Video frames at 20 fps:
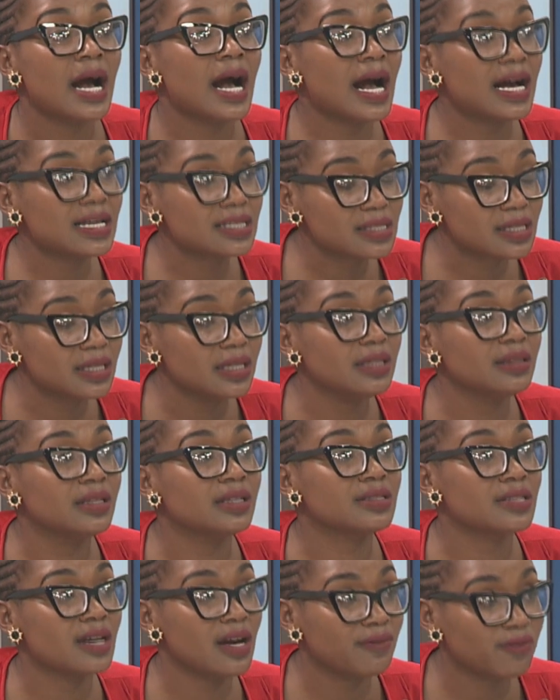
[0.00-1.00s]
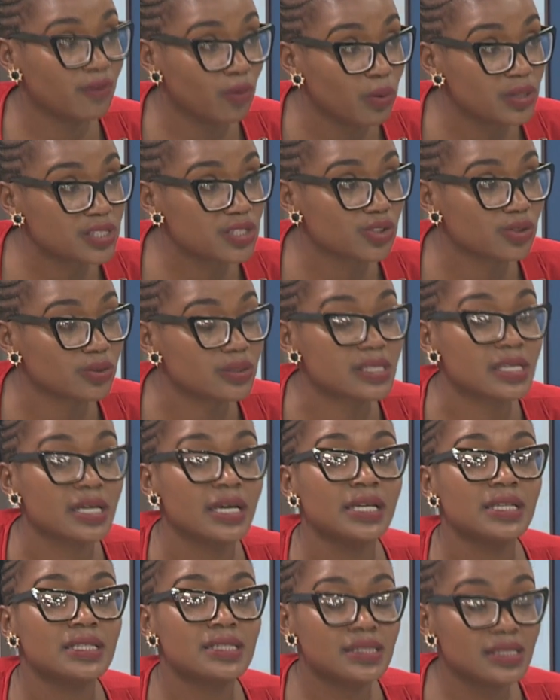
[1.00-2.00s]
asking the tough questions,
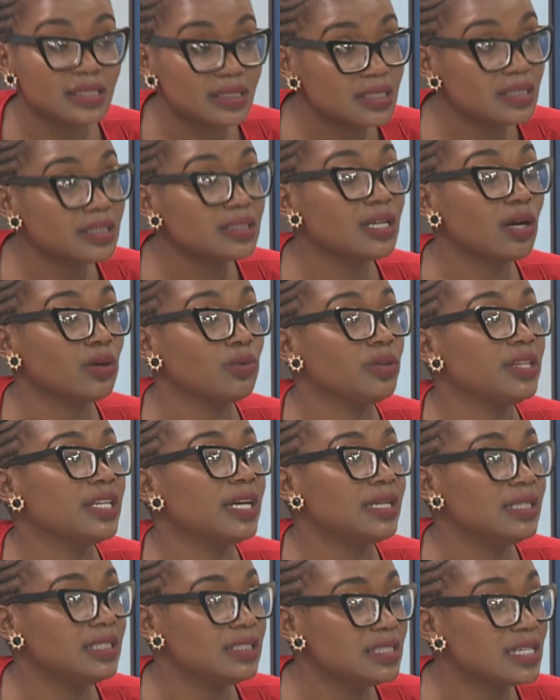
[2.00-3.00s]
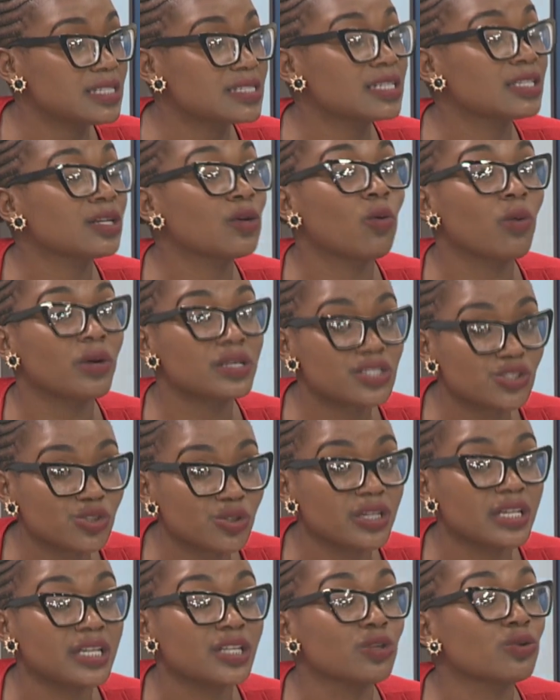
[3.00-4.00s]
sitting down with their leaders and
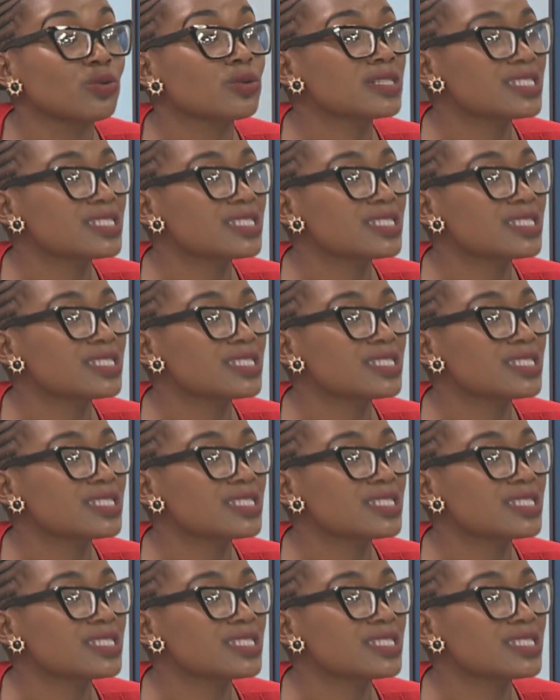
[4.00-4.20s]
questioning,